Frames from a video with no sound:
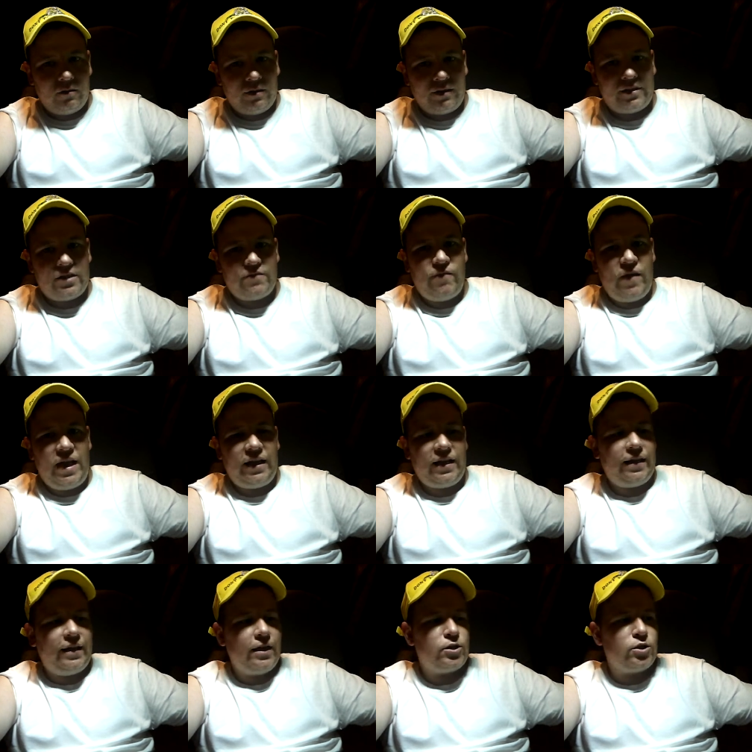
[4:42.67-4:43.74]
that this van
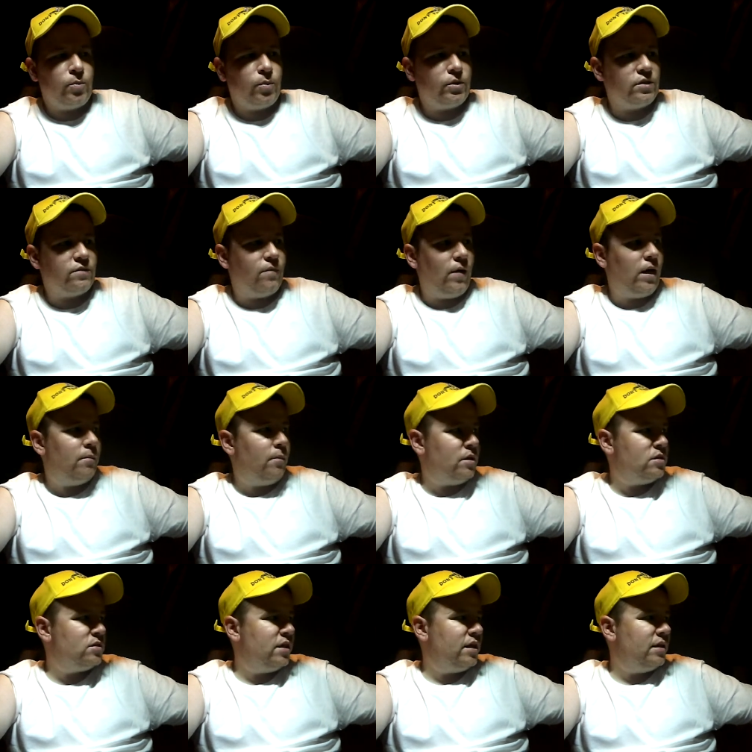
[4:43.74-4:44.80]
could catch up with this fucking
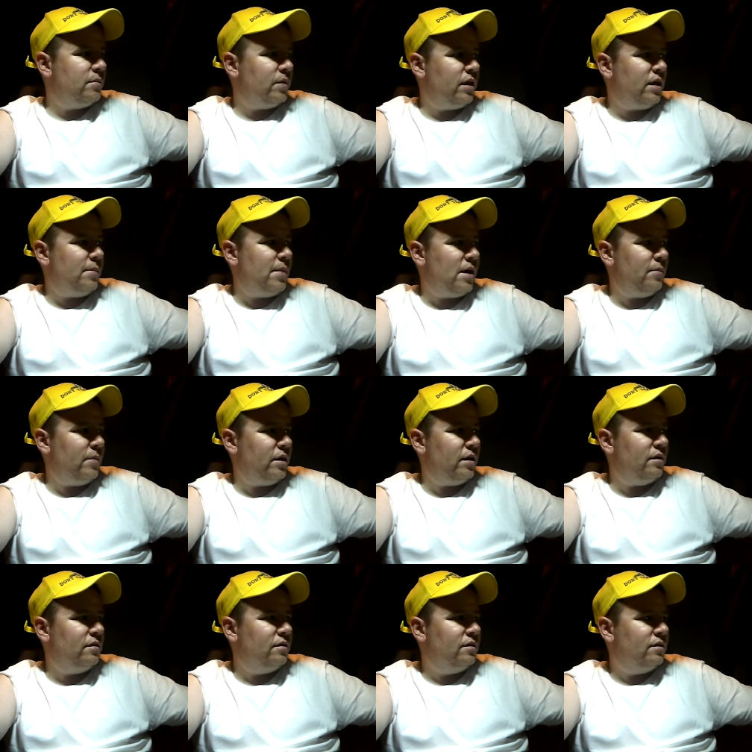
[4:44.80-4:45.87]
Mustang. But come on, man.